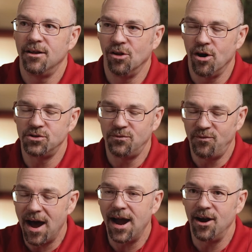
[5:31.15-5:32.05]
large
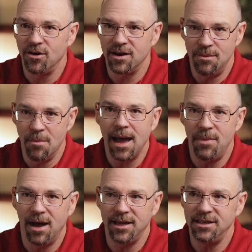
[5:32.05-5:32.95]
fire in my
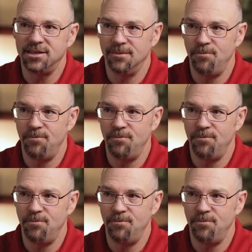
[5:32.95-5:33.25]
belly to